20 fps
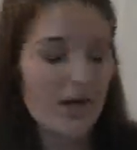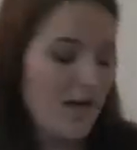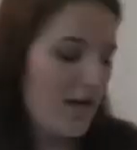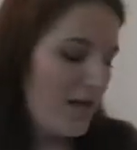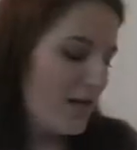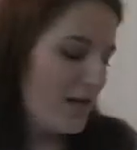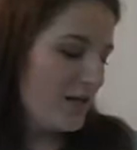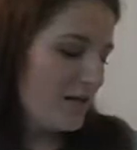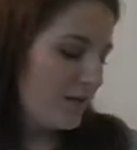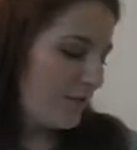So
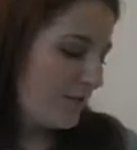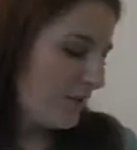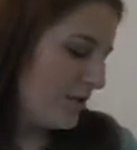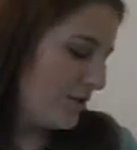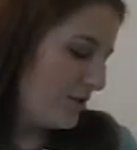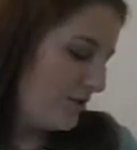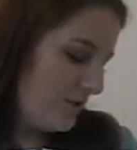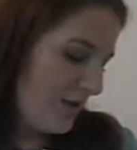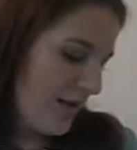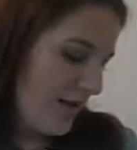I'm
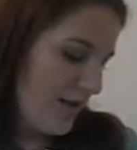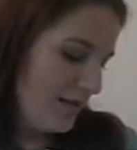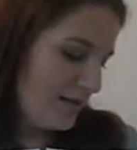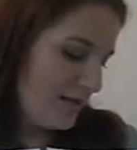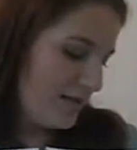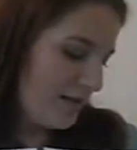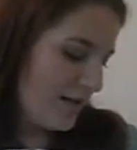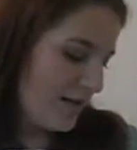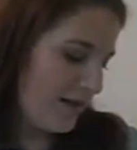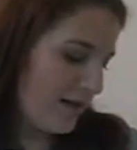going to do
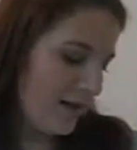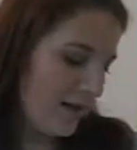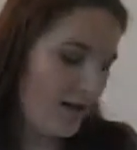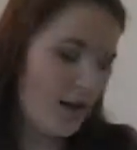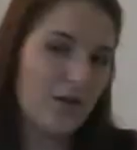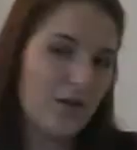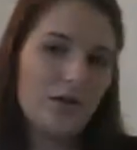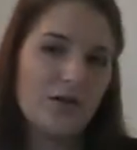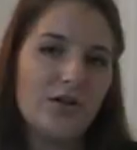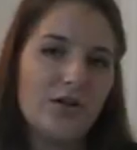that, and I
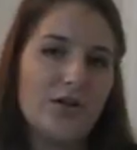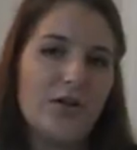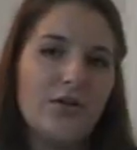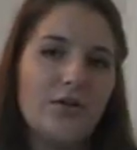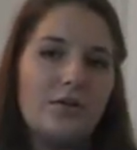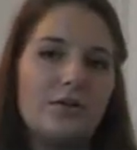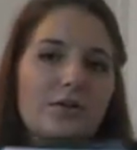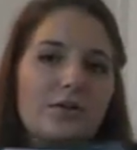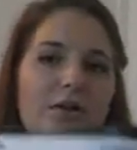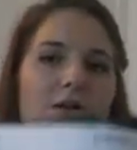color
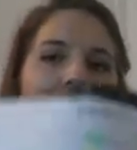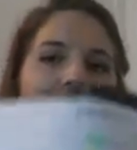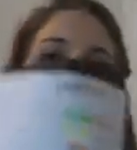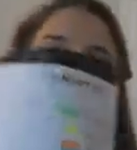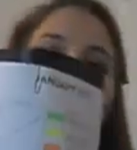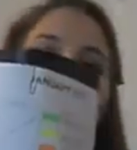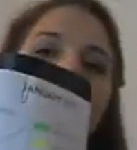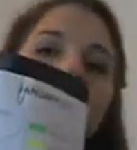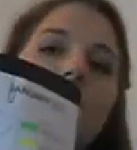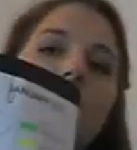code
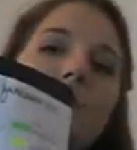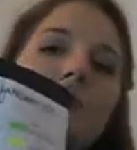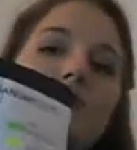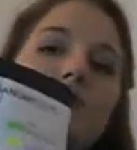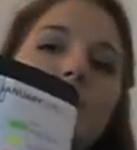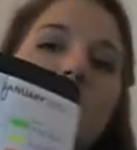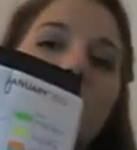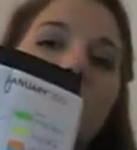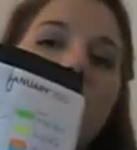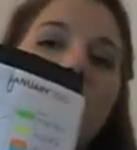with
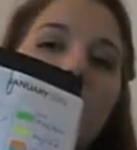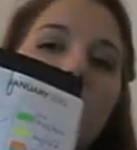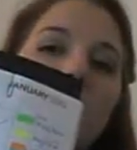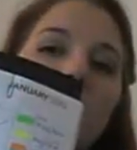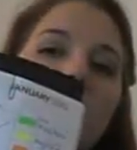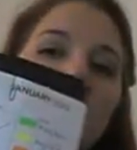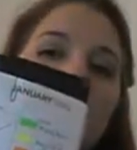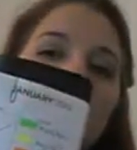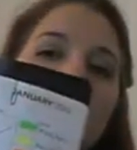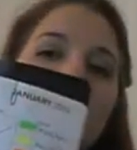those
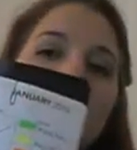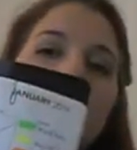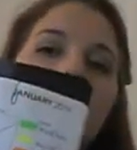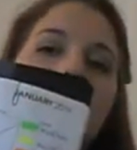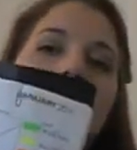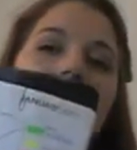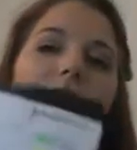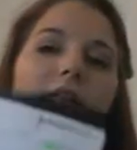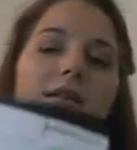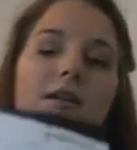
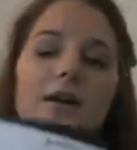colors.